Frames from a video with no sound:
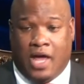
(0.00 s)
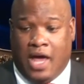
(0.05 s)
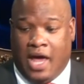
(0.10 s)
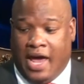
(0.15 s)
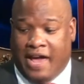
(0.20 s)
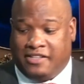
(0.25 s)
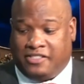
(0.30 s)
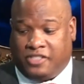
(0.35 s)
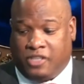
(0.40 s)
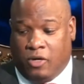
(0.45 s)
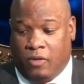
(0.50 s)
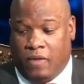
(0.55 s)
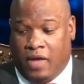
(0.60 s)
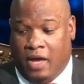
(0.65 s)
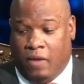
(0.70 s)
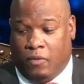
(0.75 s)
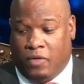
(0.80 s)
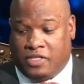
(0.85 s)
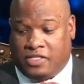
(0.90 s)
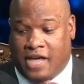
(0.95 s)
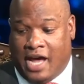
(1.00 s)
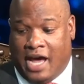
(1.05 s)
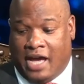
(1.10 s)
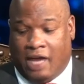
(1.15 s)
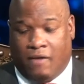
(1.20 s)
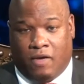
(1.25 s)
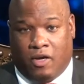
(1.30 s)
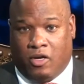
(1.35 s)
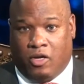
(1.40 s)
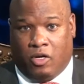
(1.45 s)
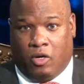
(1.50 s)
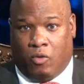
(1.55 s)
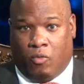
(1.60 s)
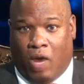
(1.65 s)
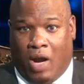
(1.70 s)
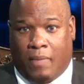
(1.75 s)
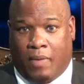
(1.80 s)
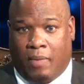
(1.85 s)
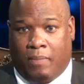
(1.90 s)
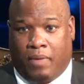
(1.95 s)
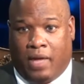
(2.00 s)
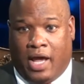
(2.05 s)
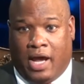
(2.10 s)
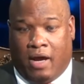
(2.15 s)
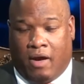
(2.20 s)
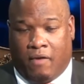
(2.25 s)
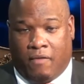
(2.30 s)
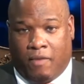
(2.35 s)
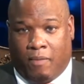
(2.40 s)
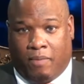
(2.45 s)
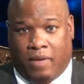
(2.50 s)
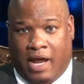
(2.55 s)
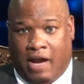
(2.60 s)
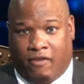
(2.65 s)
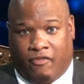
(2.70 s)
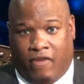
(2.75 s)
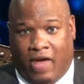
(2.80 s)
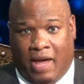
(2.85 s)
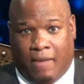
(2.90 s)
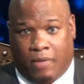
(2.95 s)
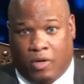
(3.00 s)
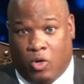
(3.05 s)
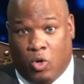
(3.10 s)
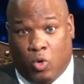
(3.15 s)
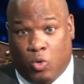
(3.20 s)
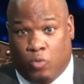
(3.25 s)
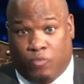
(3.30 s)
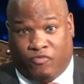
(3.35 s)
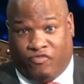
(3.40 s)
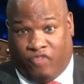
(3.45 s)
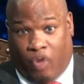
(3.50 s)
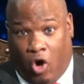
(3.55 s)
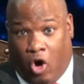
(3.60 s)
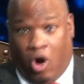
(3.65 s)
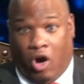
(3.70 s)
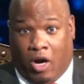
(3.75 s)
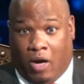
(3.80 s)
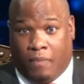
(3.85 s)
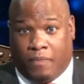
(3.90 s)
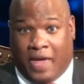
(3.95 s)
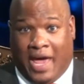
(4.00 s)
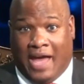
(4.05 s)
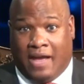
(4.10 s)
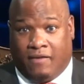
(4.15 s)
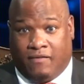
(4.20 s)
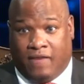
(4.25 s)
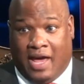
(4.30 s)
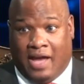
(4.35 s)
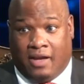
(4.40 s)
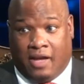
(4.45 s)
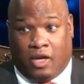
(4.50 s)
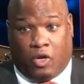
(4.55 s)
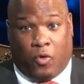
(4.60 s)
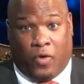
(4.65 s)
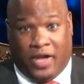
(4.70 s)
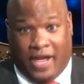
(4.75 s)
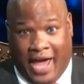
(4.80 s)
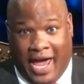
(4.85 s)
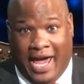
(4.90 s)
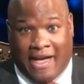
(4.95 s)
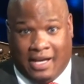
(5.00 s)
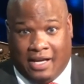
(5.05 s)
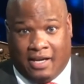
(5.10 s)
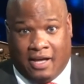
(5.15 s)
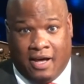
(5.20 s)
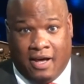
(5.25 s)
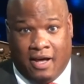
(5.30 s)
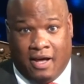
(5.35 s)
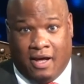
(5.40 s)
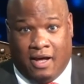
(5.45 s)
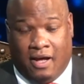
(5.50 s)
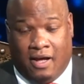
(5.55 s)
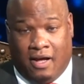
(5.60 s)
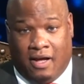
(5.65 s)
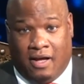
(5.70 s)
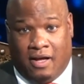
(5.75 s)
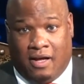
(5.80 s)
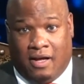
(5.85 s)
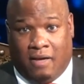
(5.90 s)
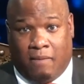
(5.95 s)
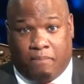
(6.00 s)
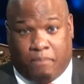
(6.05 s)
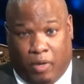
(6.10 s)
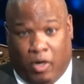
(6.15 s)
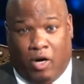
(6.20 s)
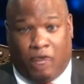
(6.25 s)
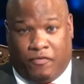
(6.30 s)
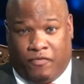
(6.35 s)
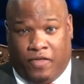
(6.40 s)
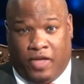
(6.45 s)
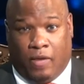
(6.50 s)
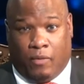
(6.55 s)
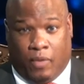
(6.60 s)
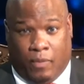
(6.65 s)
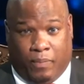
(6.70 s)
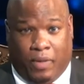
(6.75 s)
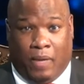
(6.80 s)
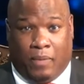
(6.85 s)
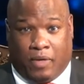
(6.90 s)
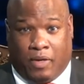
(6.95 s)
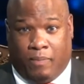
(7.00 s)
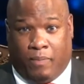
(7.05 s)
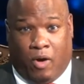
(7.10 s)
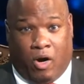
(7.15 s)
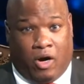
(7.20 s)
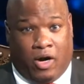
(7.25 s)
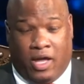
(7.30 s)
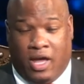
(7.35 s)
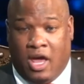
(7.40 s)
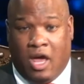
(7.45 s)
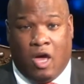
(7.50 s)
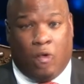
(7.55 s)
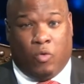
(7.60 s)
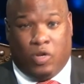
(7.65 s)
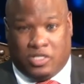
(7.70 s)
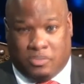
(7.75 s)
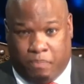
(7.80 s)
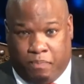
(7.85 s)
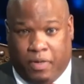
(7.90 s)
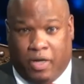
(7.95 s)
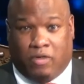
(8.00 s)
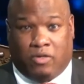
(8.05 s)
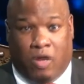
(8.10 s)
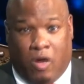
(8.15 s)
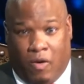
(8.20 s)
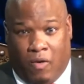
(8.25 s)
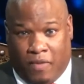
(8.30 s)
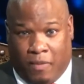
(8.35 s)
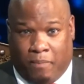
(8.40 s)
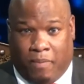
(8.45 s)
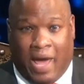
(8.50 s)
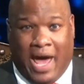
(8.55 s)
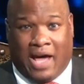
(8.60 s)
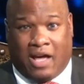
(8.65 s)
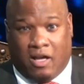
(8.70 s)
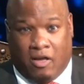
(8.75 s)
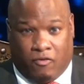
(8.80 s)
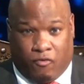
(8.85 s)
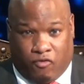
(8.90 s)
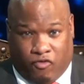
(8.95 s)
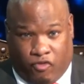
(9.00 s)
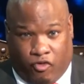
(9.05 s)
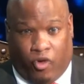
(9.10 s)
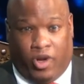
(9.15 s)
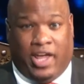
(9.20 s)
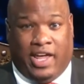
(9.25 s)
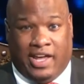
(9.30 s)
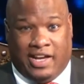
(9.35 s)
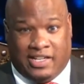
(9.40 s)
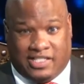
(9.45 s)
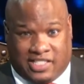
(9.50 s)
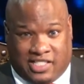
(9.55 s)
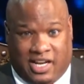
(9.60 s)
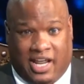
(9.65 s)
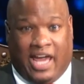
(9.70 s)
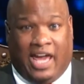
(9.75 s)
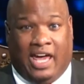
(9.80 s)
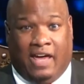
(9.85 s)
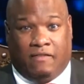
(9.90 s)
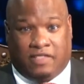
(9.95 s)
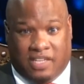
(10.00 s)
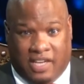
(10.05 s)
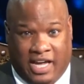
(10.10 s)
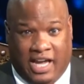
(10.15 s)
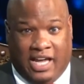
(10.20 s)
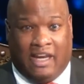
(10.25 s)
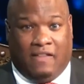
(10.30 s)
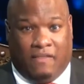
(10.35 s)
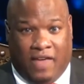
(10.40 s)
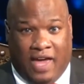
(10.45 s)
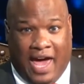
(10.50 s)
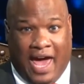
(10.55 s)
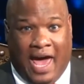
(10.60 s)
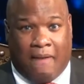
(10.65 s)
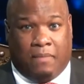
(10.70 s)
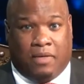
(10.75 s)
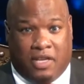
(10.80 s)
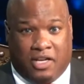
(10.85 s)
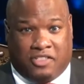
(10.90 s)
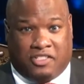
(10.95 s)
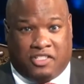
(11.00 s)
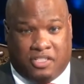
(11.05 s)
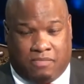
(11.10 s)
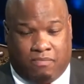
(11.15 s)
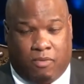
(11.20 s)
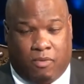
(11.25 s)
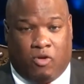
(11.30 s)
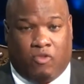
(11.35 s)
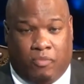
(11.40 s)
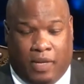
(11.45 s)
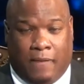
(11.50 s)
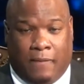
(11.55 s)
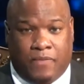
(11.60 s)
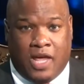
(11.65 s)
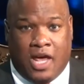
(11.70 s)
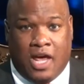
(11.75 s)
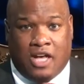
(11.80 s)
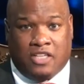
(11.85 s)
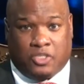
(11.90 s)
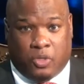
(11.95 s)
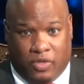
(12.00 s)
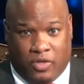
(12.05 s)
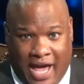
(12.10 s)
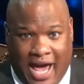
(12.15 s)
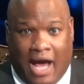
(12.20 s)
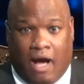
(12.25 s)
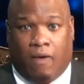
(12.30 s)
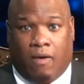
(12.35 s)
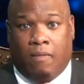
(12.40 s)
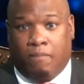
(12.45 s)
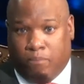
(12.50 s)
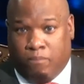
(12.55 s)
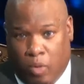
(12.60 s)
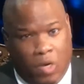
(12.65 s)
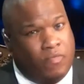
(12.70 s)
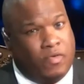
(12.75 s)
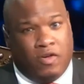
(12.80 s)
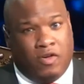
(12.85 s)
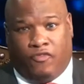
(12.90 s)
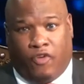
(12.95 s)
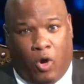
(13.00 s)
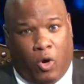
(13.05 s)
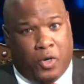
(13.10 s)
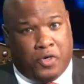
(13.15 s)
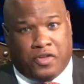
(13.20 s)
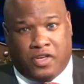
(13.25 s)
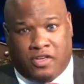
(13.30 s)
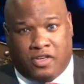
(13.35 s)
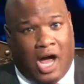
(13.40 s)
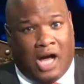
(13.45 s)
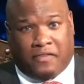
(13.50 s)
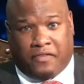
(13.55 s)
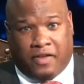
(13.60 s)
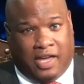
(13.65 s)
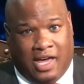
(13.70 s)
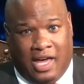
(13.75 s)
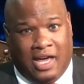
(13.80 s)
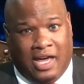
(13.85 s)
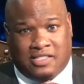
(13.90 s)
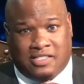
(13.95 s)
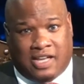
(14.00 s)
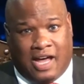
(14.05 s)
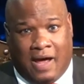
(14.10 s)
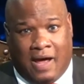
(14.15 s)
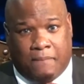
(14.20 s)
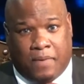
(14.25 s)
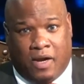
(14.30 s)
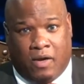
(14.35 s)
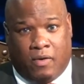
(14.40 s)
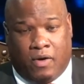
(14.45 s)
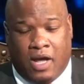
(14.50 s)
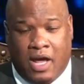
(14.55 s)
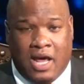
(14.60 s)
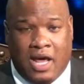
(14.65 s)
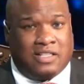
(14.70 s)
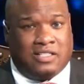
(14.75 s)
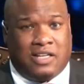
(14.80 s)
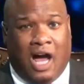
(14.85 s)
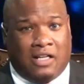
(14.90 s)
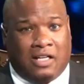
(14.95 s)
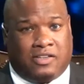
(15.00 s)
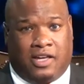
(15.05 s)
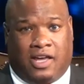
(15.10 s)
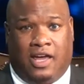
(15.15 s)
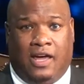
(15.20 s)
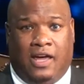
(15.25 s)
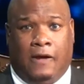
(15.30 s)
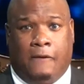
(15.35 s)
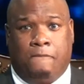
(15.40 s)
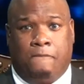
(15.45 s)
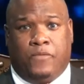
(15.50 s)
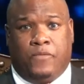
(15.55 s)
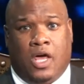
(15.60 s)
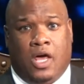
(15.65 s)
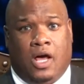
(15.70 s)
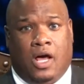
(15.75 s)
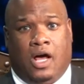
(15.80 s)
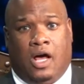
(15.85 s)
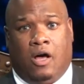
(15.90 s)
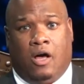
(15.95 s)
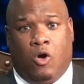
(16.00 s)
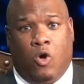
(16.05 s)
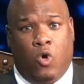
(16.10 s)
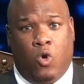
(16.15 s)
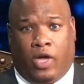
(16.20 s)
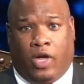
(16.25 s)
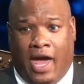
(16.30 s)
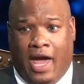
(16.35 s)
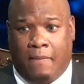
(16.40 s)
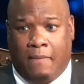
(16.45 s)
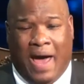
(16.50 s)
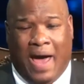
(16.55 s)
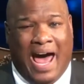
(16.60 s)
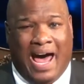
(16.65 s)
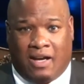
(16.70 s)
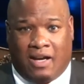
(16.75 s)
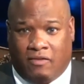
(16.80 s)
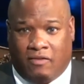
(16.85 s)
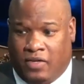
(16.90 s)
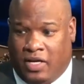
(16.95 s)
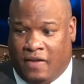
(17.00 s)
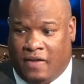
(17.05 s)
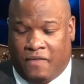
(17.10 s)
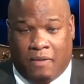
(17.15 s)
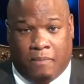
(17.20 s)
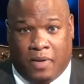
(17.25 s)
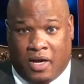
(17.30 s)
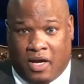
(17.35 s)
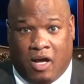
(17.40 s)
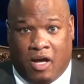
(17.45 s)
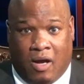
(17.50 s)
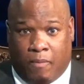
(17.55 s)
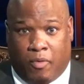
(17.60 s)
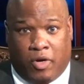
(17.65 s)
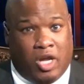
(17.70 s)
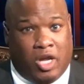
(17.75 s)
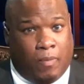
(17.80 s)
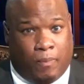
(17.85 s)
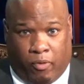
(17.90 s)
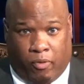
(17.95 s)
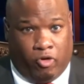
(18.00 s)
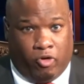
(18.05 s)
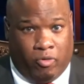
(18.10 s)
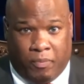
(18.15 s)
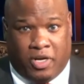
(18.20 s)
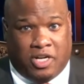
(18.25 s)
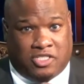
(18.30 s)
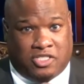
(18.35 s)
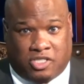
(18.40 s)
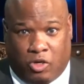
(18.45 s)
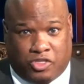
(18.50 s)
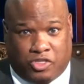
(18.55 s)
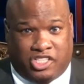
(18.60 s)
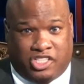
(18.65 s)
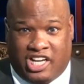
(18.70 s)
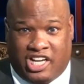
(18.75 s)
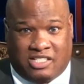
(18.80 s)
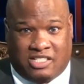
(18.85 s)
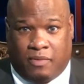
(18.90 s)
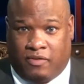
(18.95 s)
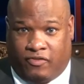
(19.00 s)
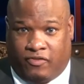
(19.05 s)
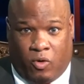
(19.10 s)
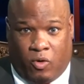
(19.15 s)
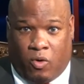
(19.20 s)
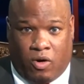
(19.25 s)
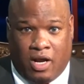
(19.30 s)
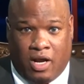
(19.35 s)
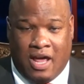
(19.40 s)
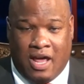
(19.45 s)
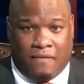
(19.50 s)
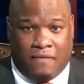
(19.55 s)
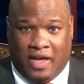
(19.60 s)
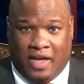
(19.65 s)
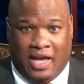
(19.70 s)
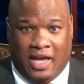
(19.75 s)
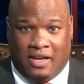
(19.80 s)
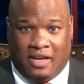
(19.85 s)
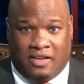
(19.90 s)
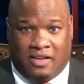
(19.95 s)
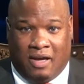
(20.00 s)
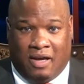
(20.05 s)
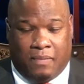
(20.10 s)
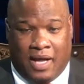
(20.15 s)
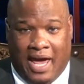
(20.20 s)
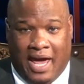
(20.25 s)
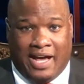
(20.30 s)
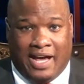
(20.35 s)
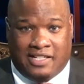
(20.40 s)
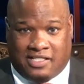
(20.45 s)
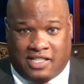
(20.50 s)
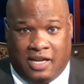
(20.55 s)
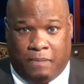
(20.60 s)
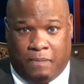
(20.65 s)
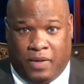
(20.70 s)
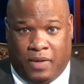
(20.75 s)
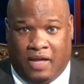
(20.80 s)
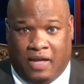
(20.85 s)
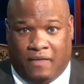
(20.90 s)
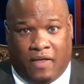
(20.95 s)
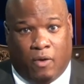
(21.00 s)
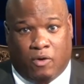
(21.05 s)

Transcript: And so it was out of, you know, Robert Blair, the Blair family, who formed and created, birthed the Republican Party, was built on the back of freeing slaves, leading the abolitionist movement. So now, moving forward to Dr. King's time period, Dr. King, who came out of the Montgomery Improvement Association before the NAACP,